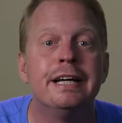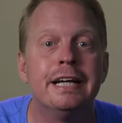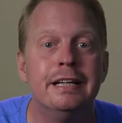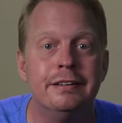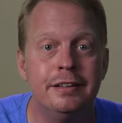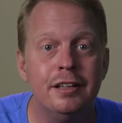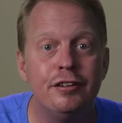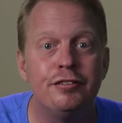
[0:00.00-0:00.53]

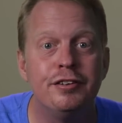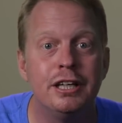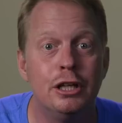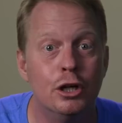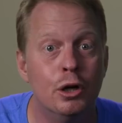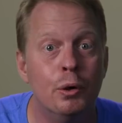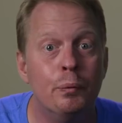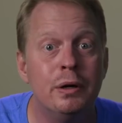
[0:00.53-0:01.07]
In this
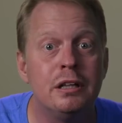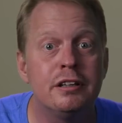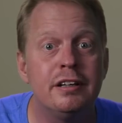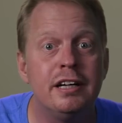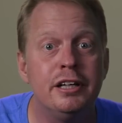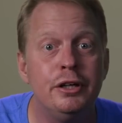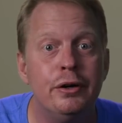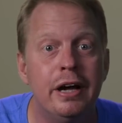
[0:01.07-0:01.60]
video, we'll
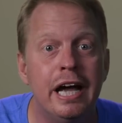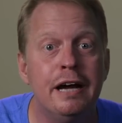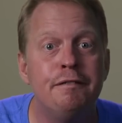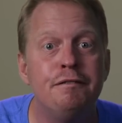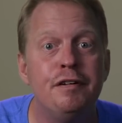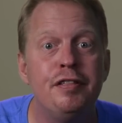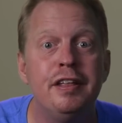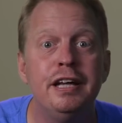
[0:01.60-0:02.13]
tell you
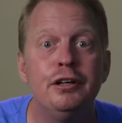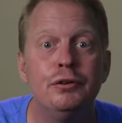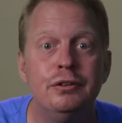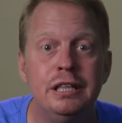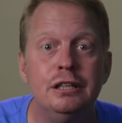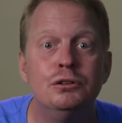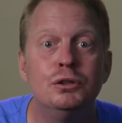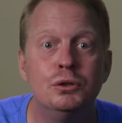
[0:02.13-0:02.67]
everything you
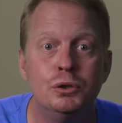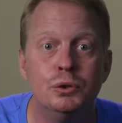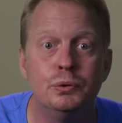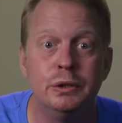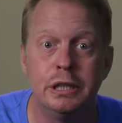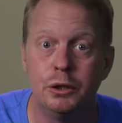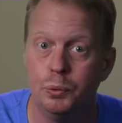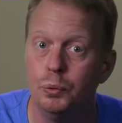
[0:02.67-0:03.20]
need to do
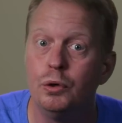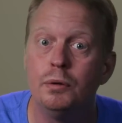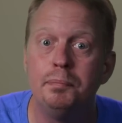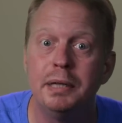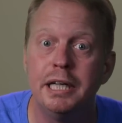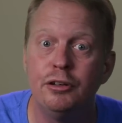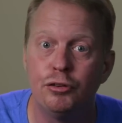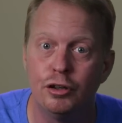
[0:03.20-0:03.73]
in Google
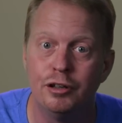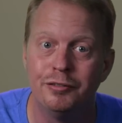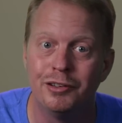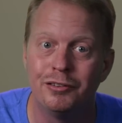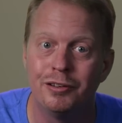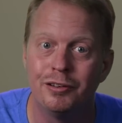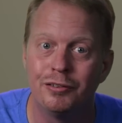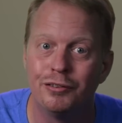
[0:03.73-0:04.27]
Play
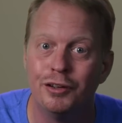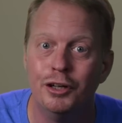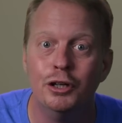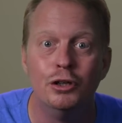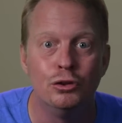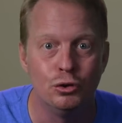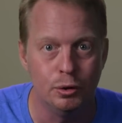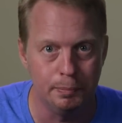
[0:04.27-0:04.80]
Services
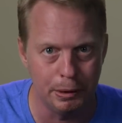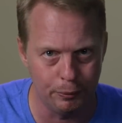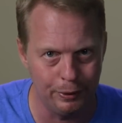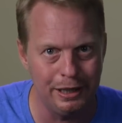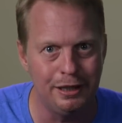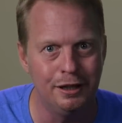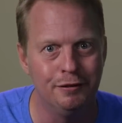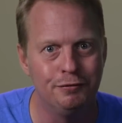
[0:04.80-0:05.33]
to be
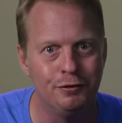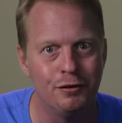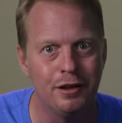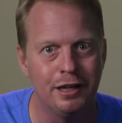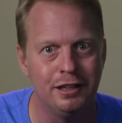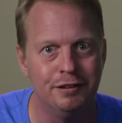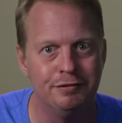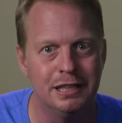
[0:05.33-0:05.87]
ready for
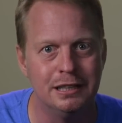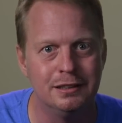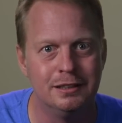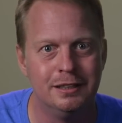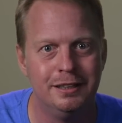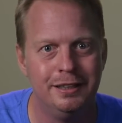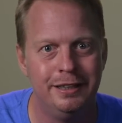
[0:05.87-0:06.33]
that event.